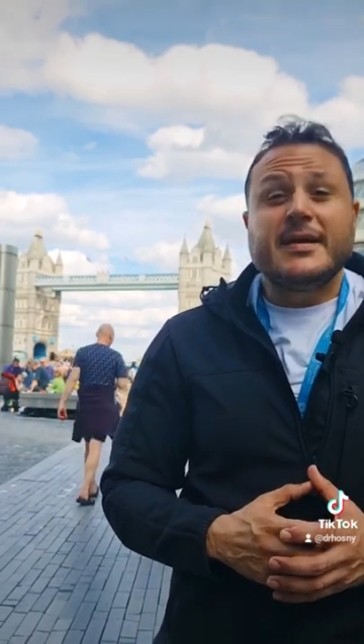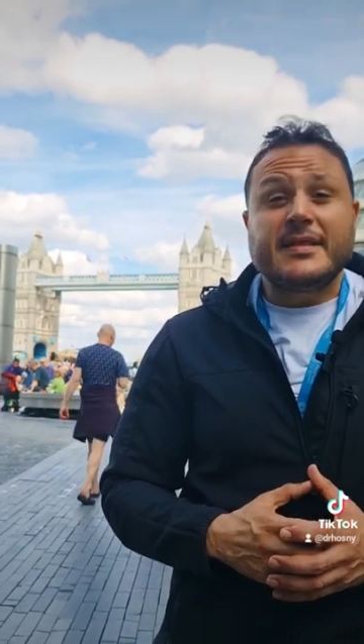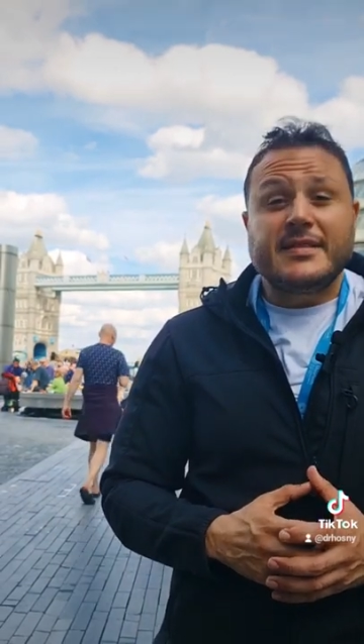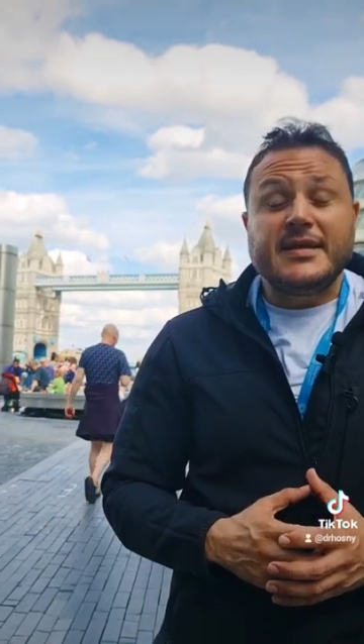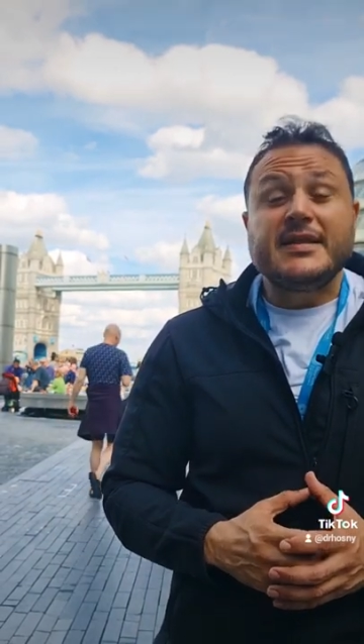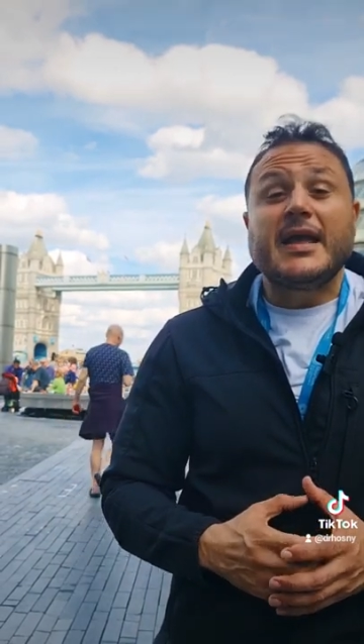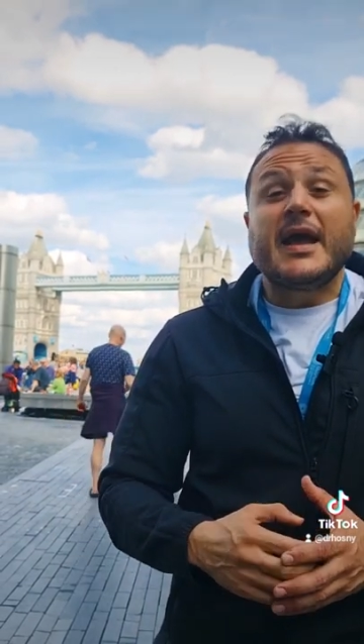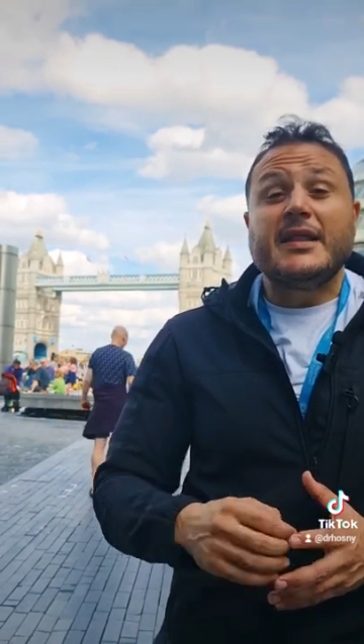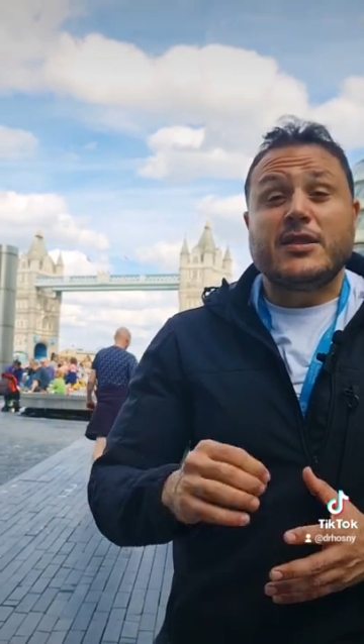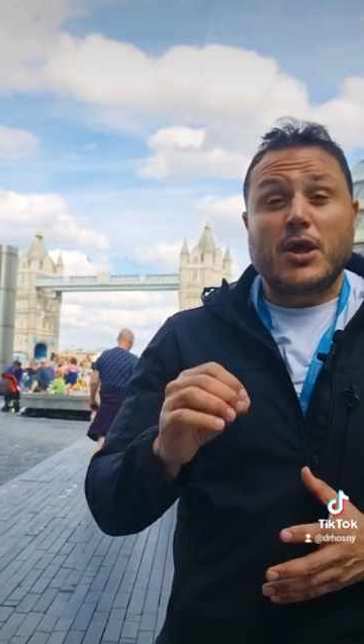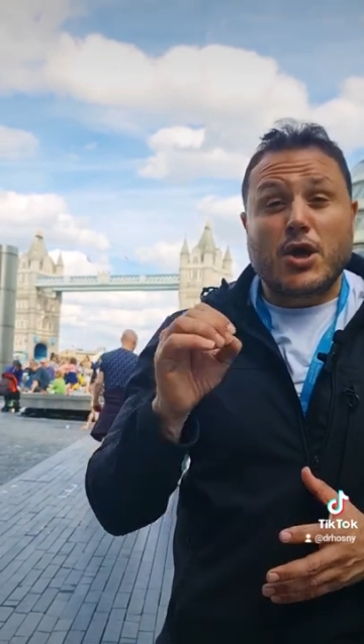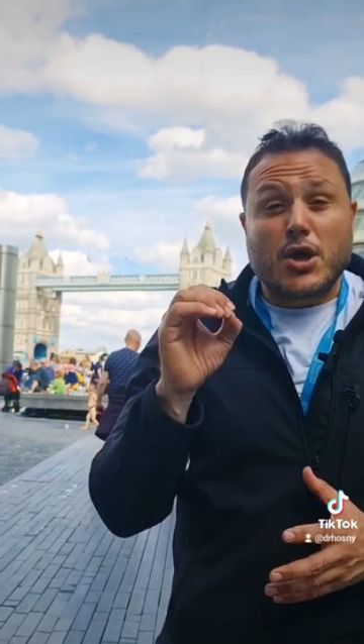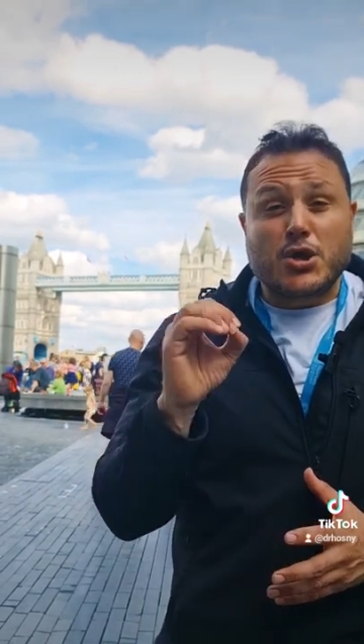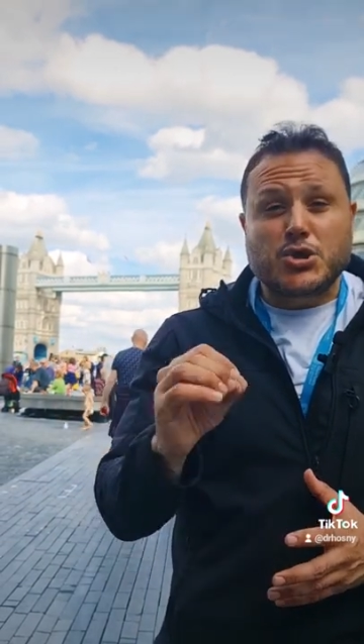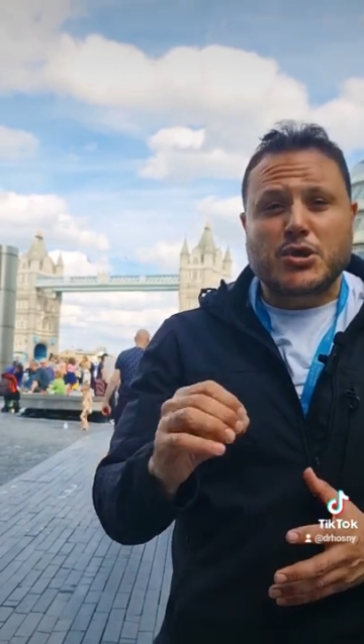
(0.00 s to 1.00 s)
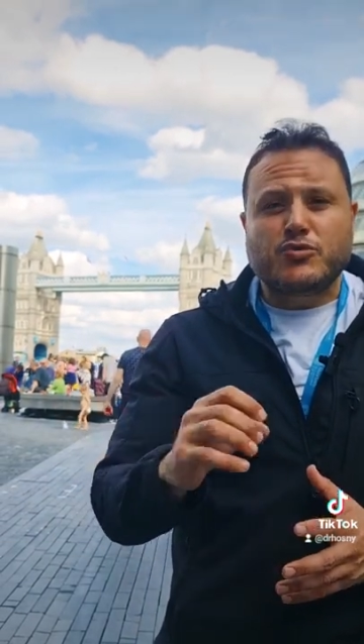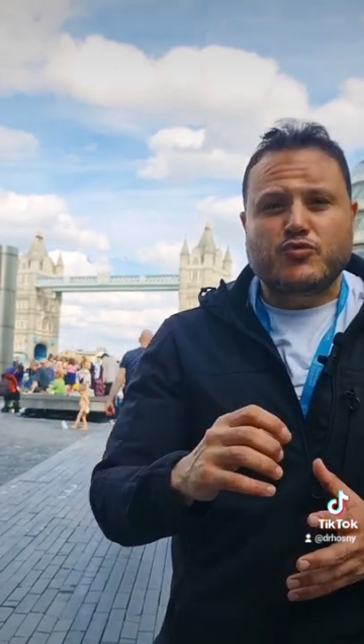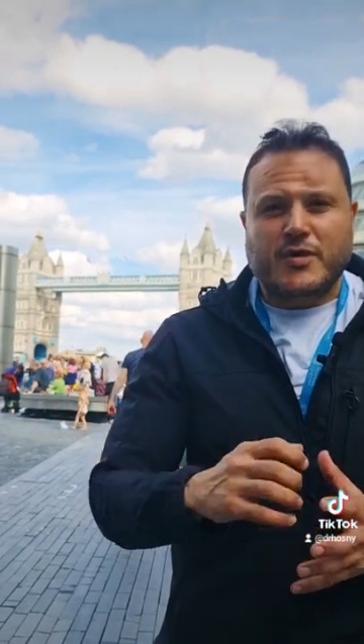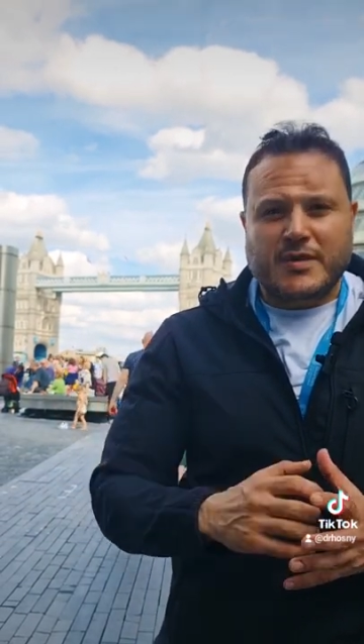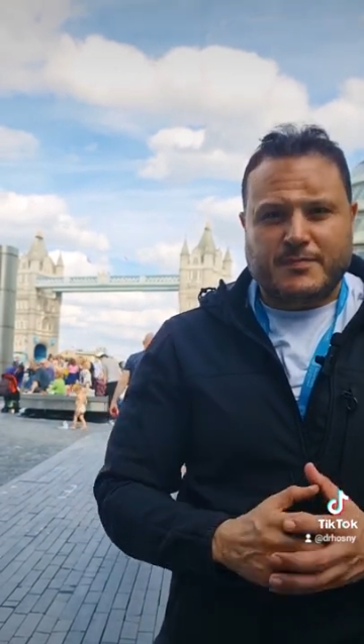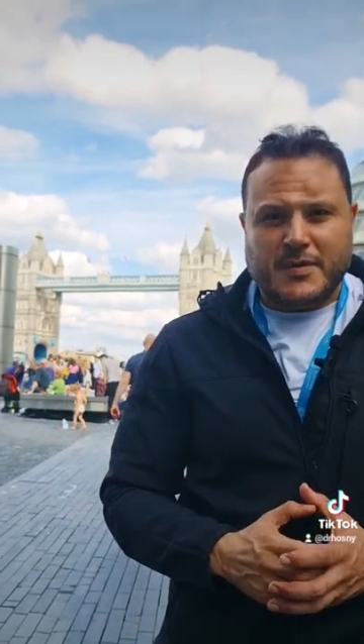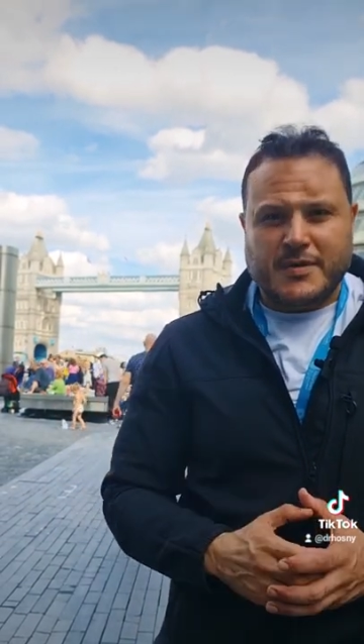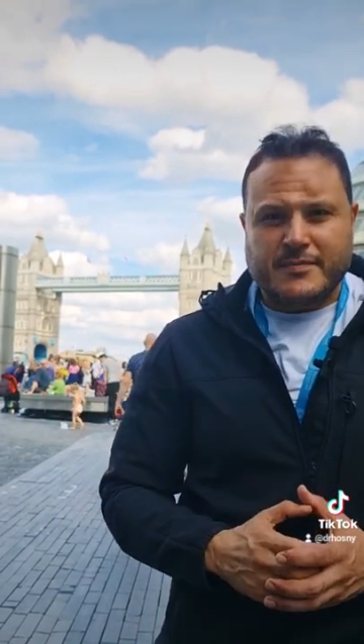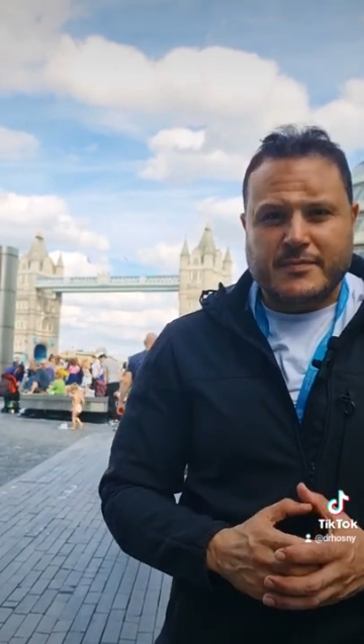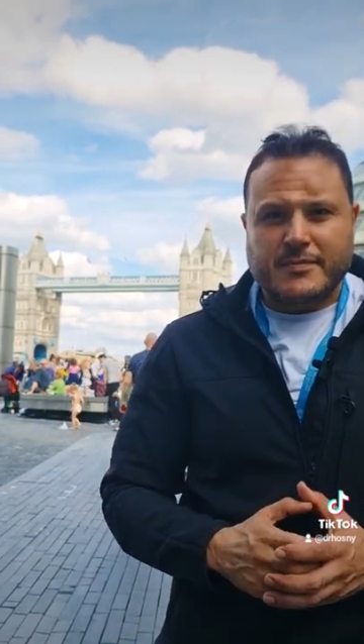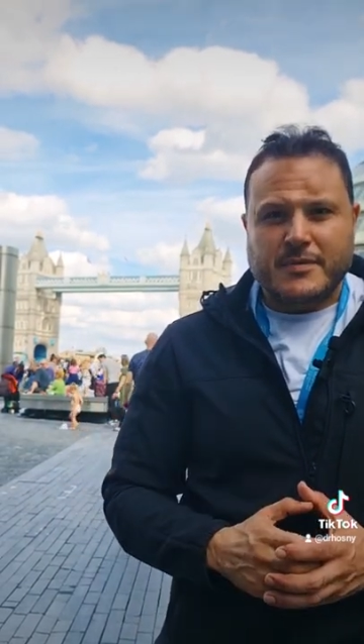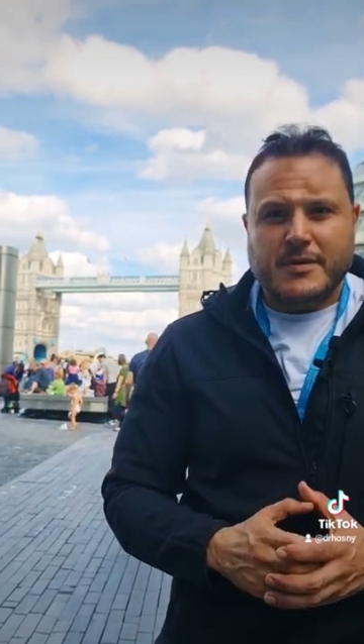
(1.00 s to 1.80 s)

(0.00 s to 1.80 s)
that need an urgent treatment.